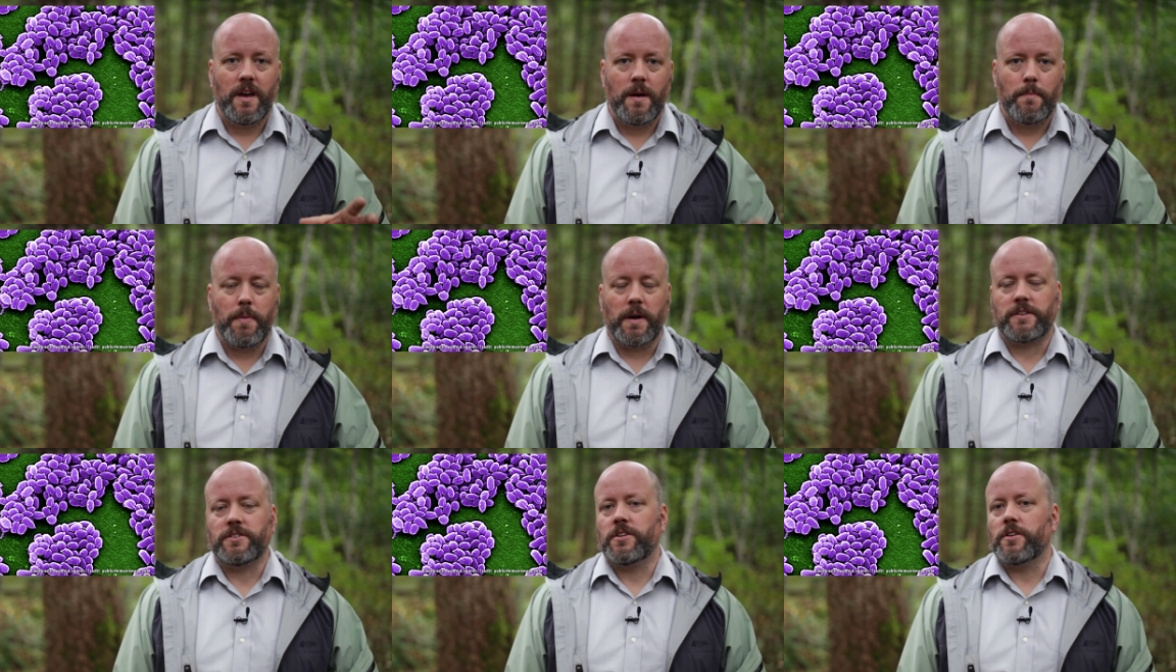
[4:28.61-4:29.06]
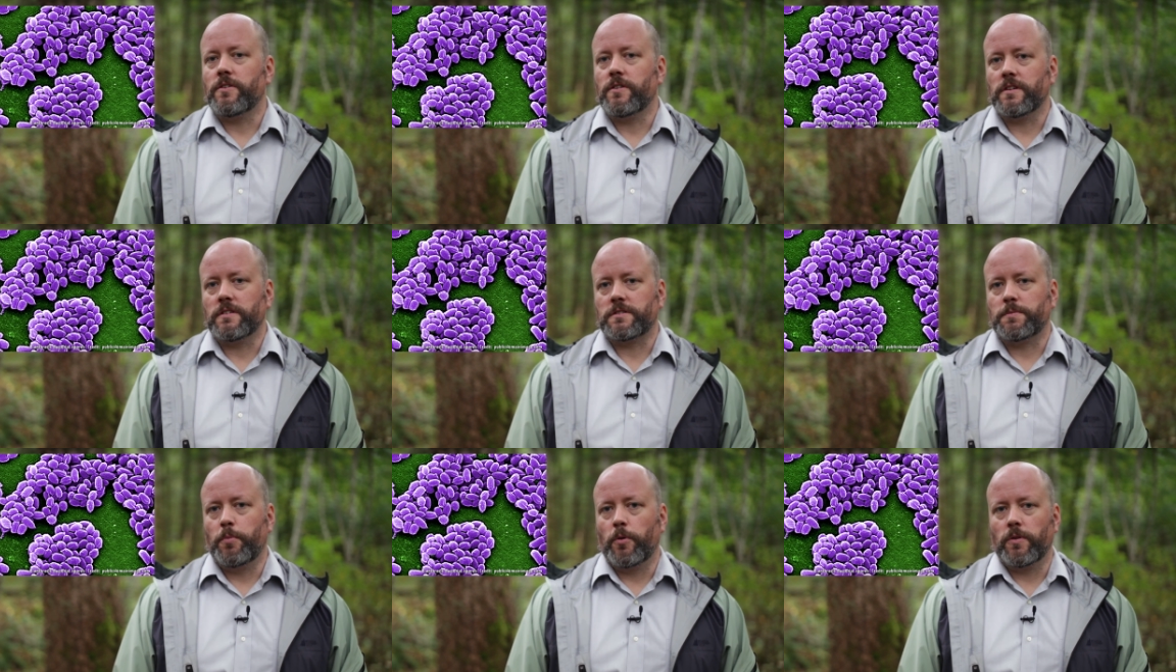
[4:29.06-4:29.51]
bacteria
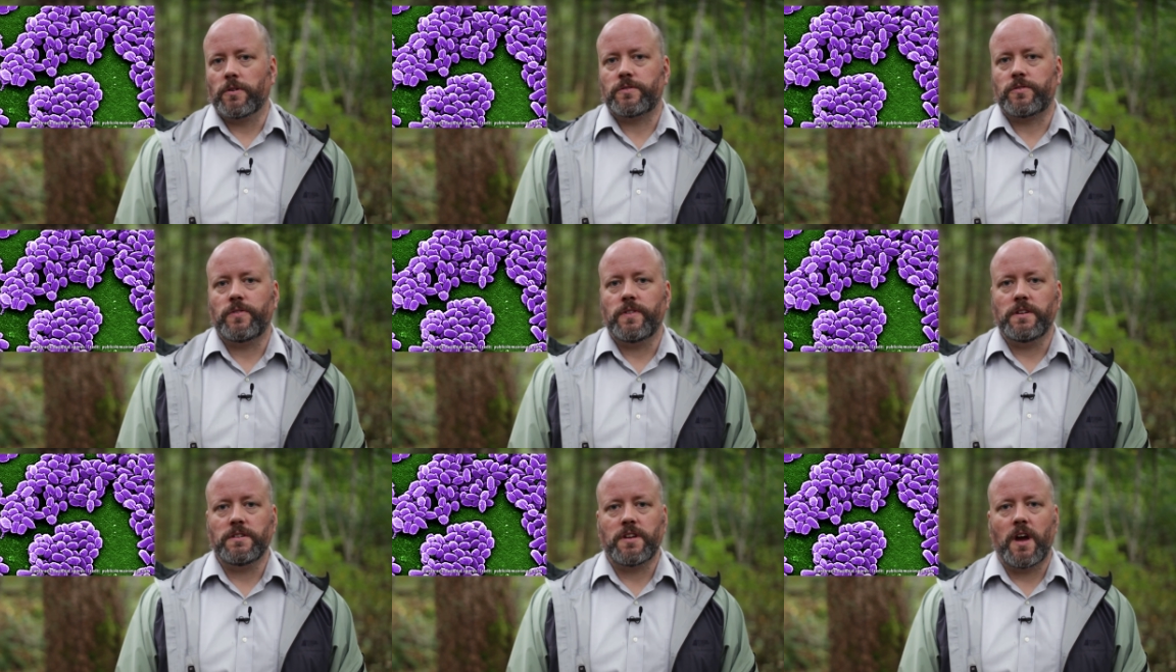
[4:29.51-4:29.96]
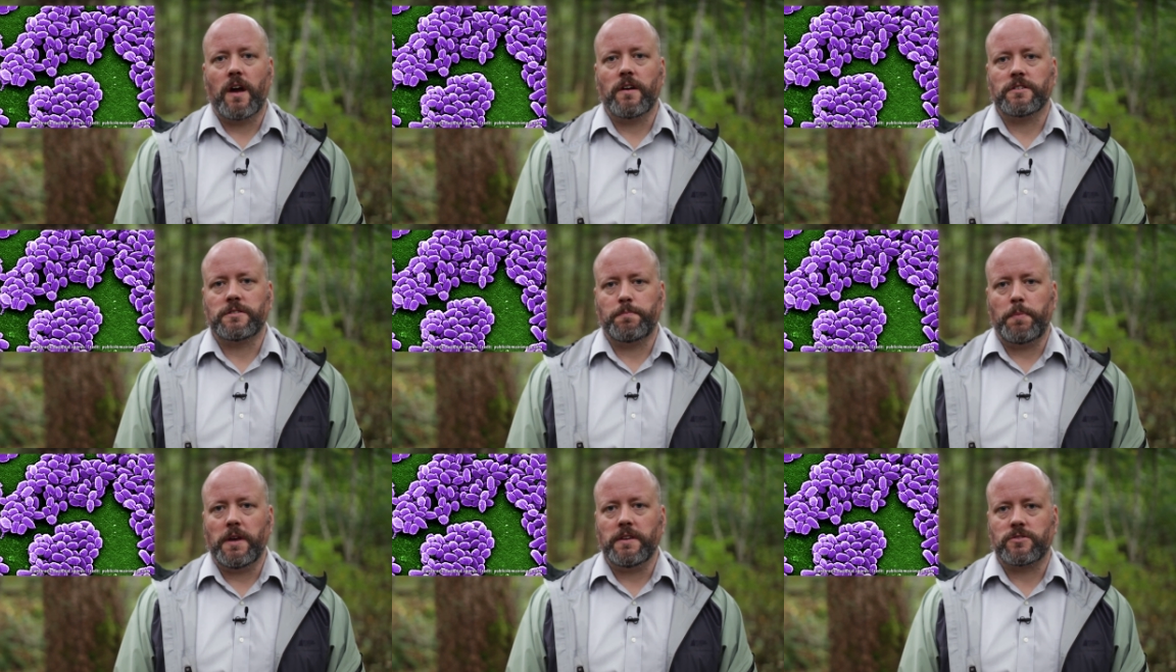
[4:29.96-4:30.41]
spores for the entire
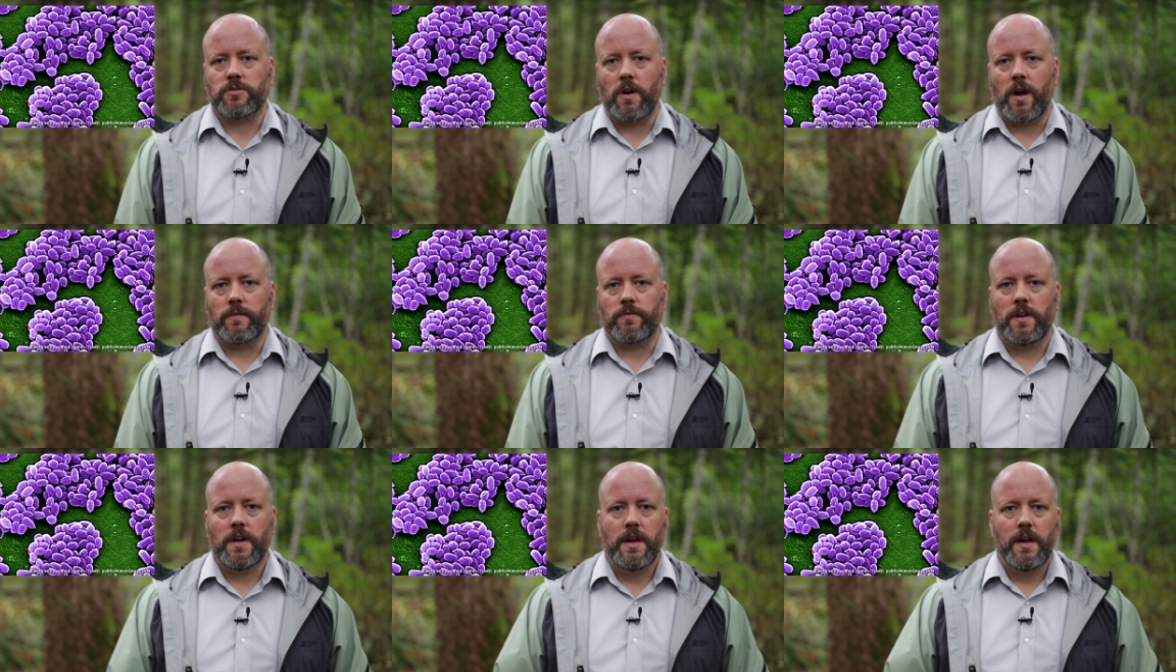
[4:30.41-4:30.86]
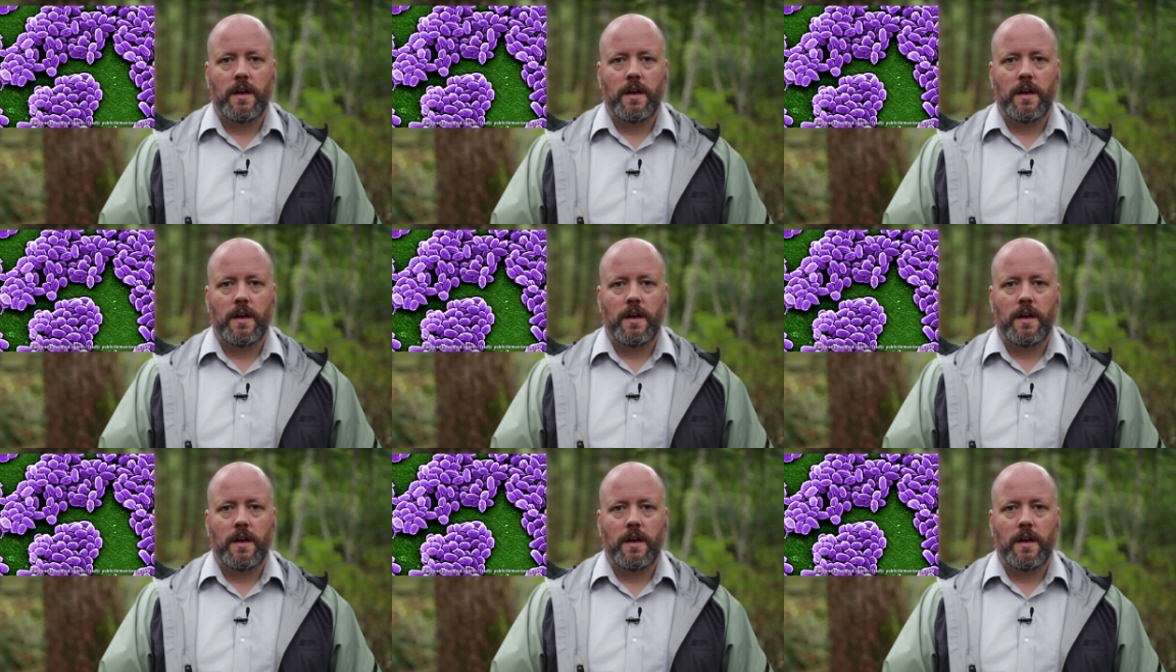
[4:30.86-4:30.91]
spacecraft,